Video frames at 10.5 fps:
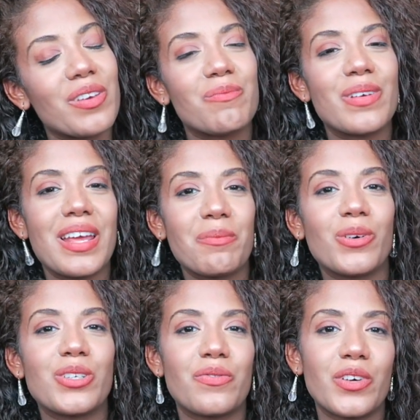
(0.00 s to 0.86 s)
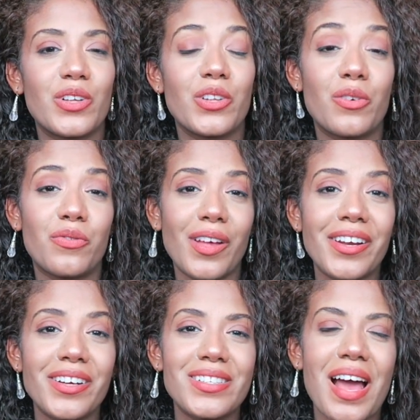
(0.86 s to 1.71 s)
We've been able to feel little
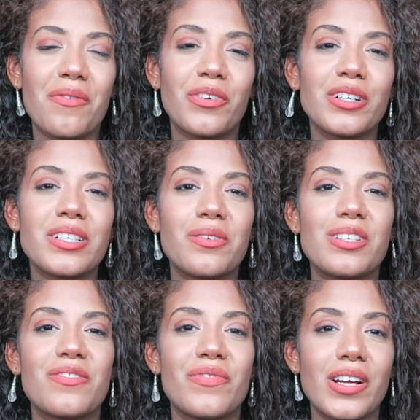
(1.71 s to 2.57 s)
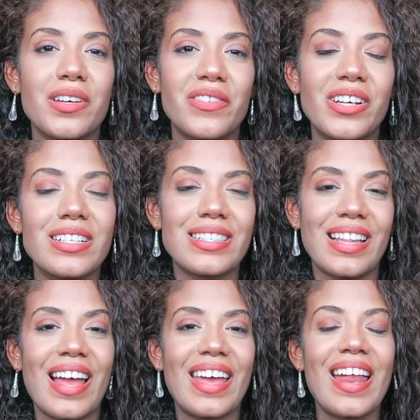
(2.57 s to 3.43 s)
flutters. At first it was very
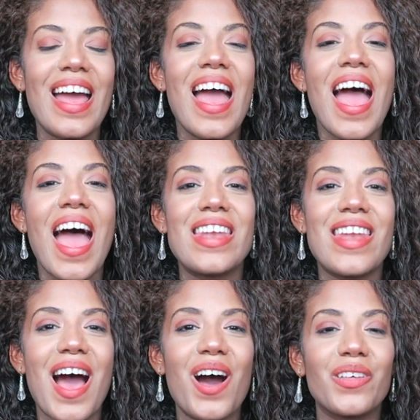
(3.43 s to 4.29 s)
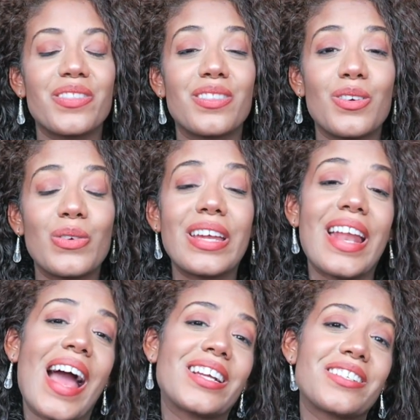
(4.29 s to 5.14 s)
slight, and now you
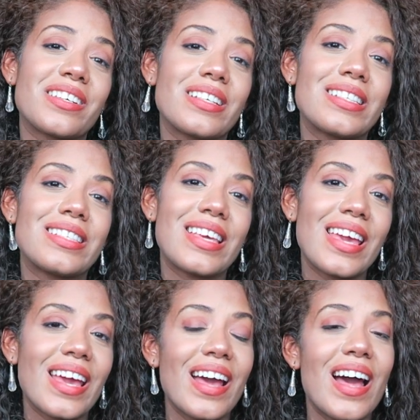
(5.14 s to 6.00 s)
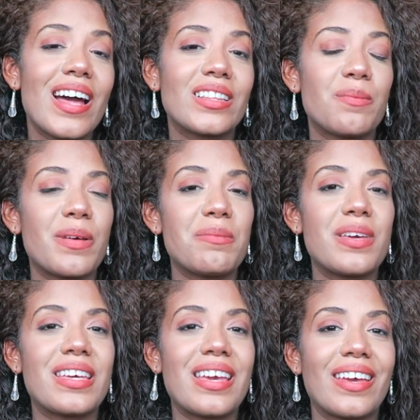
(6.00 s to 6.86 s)
can actually see the
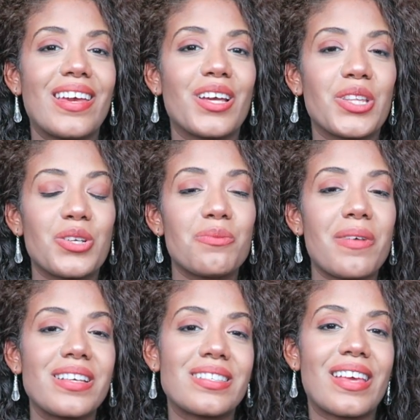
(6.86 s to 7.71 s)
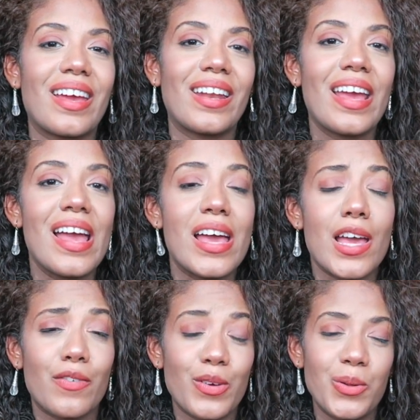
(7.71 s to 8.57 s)
baby kicking through my skin
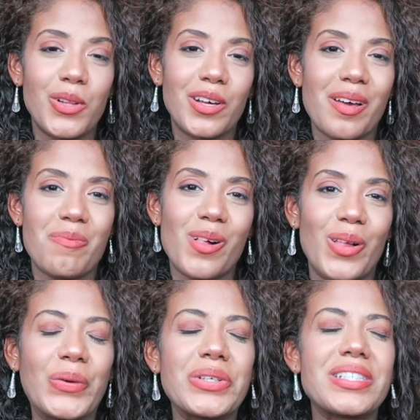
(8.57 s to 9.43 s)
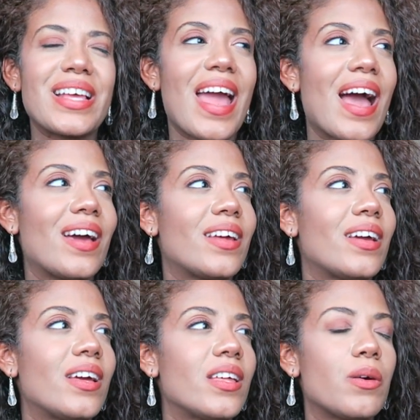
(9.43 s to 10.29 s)
if you look up close, and
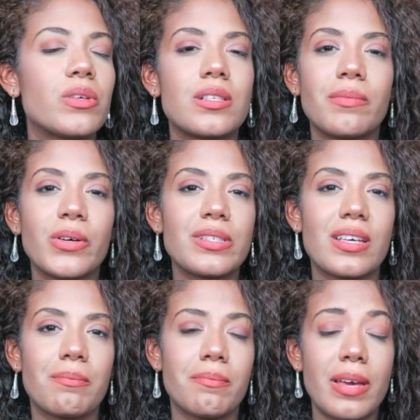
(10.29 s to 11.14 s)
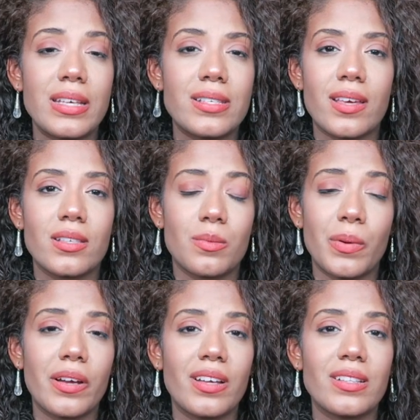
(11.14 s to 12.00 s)
it was the most amazing
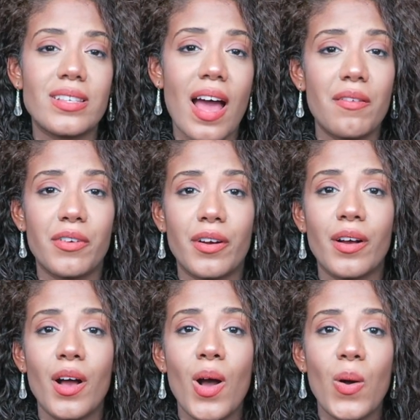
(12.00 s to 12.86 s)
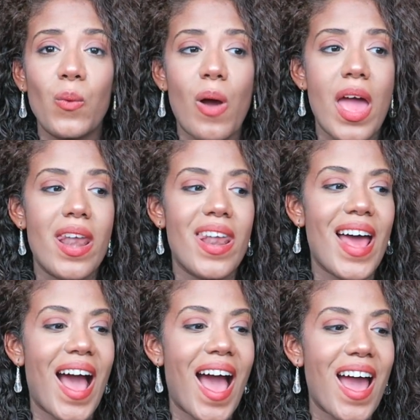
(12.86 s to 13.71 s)
experience ever
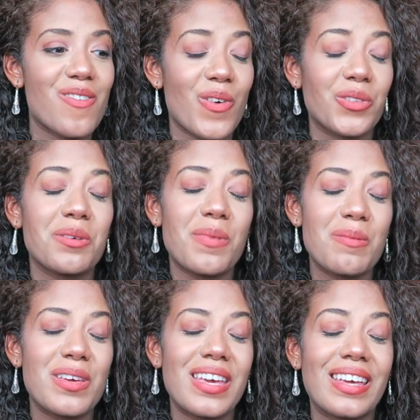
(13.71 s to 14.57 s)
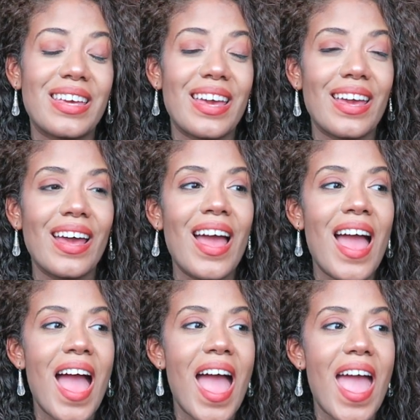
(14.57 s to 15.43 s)
when I felt the baby kicking
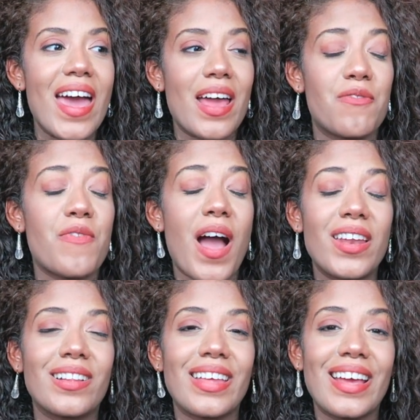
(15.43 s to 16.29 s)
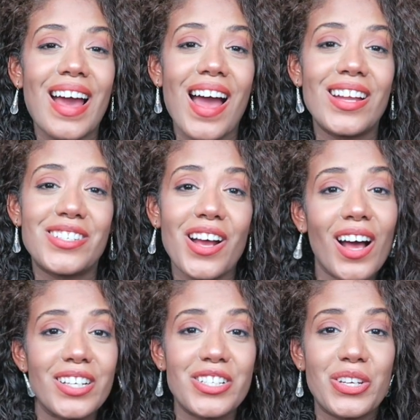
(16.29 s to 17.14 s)
and I finally got
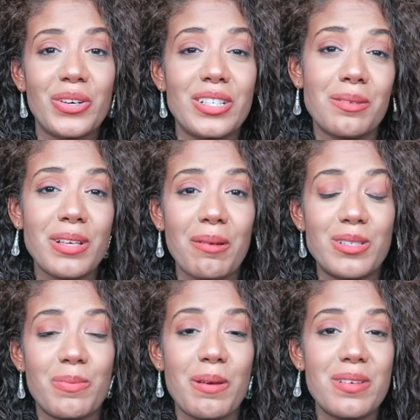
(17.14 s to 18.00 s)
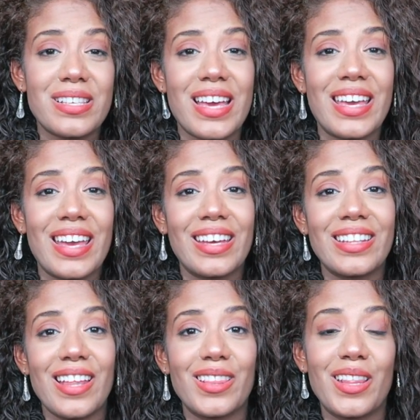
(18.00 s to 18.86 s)
Josh to, because sometimes the baby's kicking
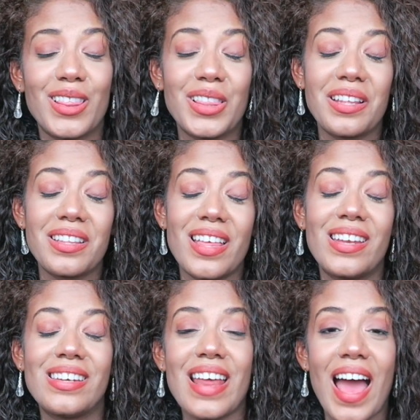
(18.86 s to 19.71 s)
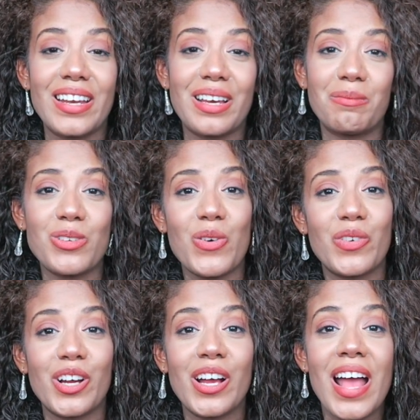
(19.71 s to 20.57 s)
and then dad comes
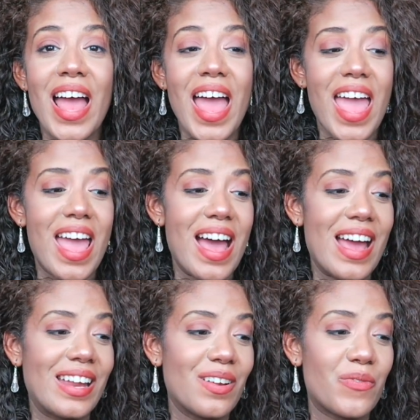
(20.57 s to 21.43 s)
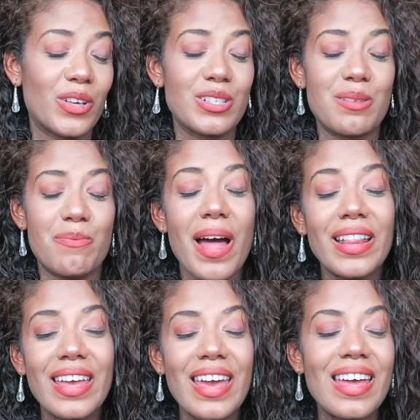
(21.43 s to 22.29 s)
over and feels the
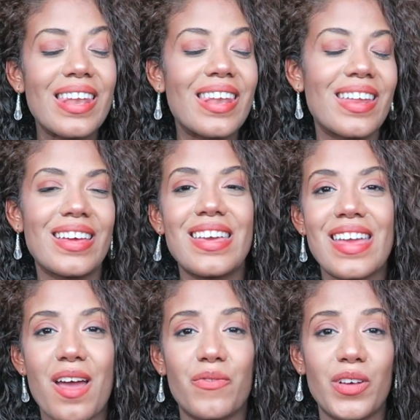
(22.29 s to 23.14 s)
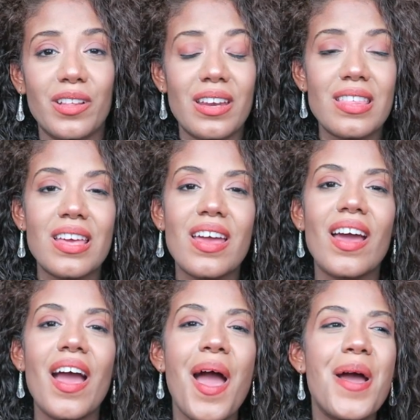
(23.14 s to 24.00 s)
belly and he can't feel
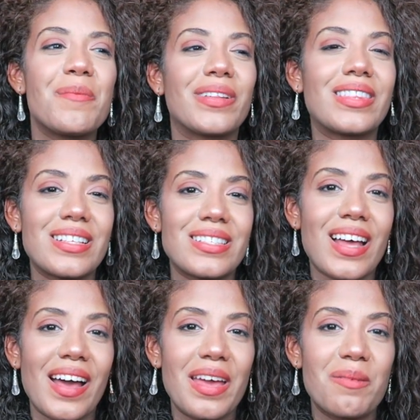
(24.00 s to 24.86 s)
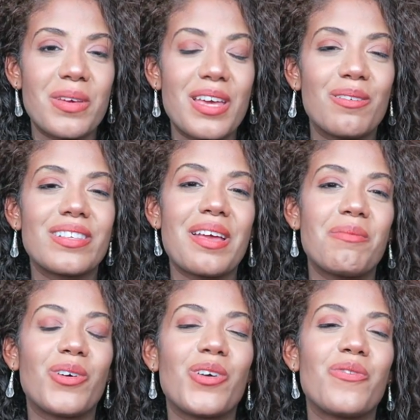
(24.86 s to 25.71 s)
anything, but this time he was
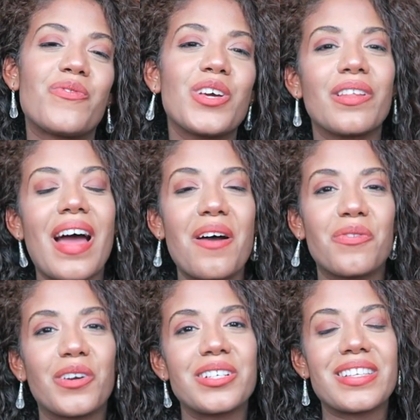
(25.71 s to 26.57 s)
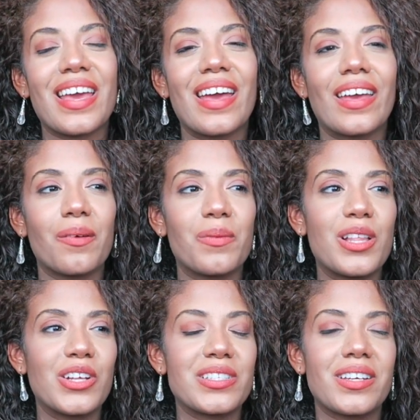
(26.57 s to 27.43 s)
able to feel that first kick, and
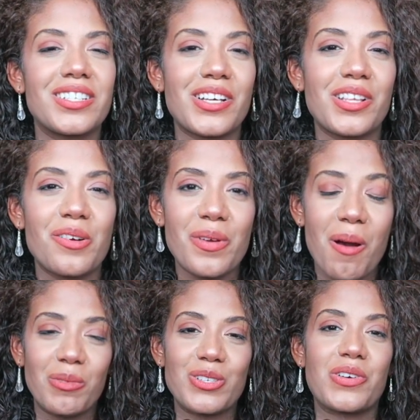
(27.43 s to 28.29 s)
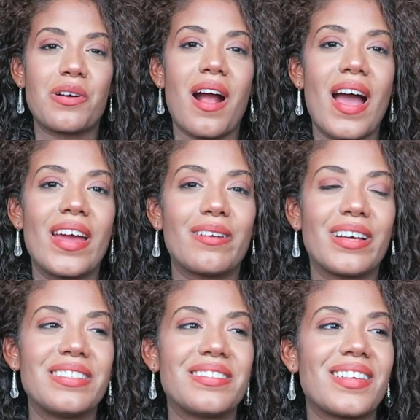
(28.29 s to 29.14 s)
we looked at each other, we almost cried
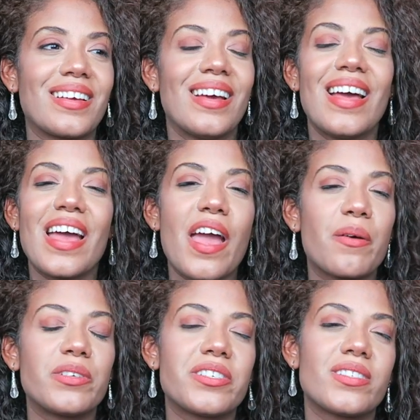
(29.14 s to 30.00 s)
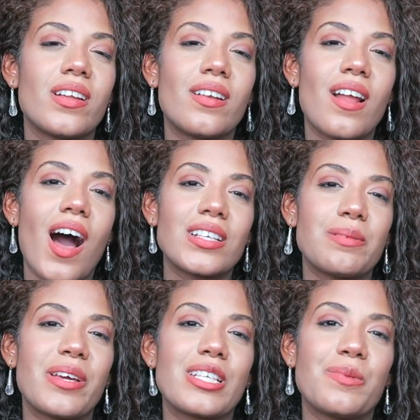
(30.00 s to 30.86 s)
because it was just an
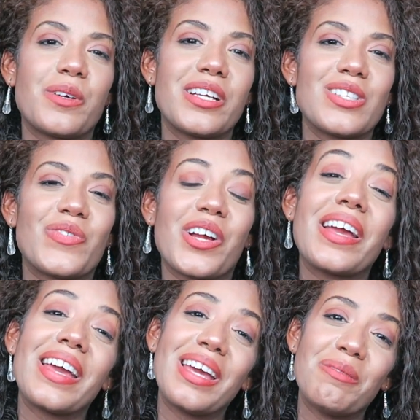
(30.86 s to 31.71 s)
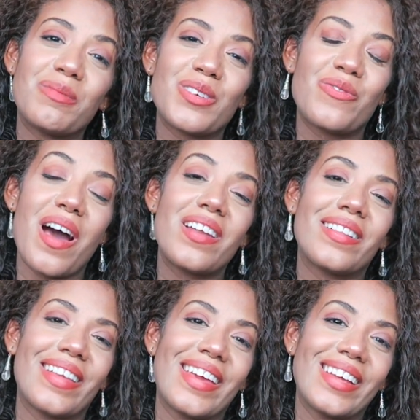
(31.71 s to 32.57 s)
awesome experience for him to
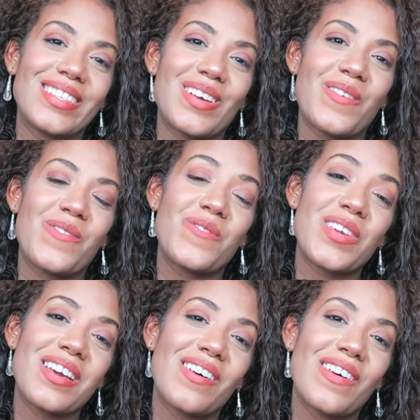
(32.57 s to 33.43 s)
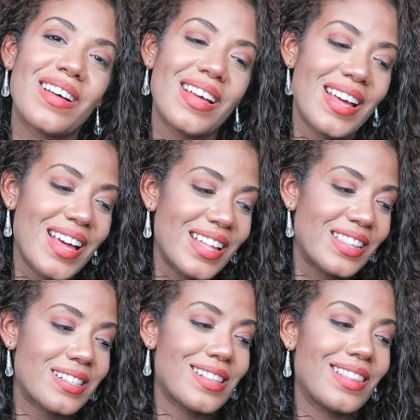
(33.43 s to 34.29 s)
finally get to feel
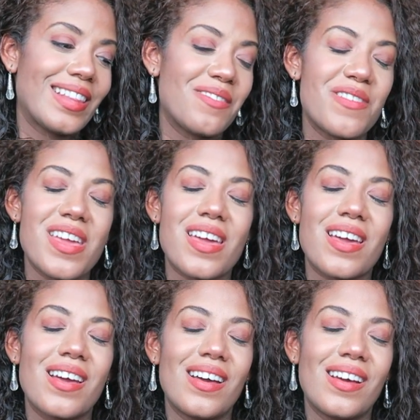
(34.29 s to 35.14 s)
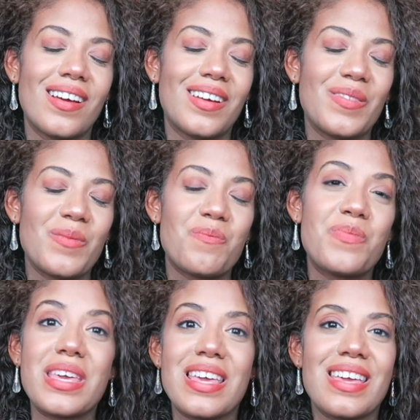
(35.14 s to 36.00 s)
this living
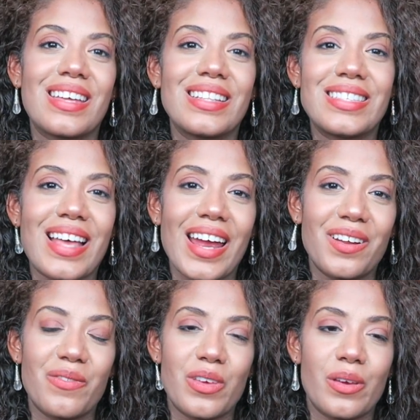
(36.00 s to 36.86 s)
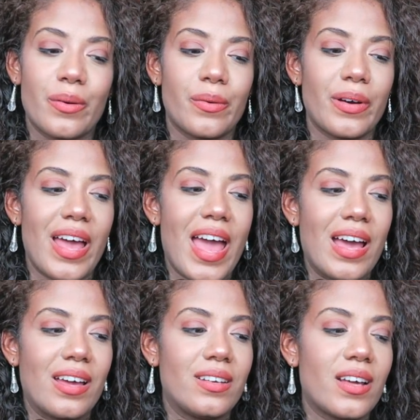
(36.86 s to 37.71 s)
being inside of you.
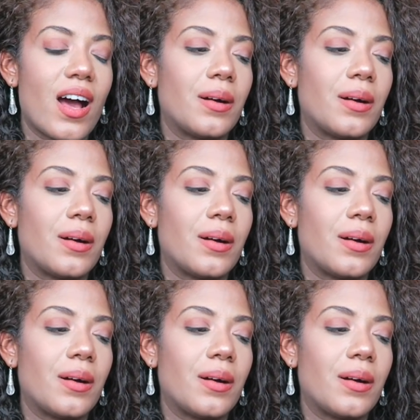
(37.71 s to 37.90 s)
And